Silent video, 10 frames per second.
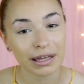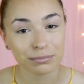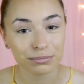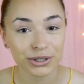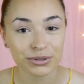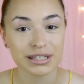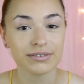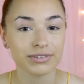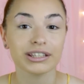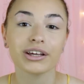and beauty
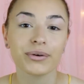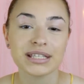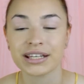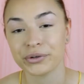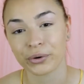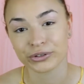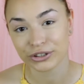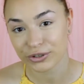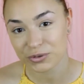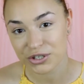videos here on
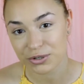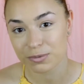YouTube.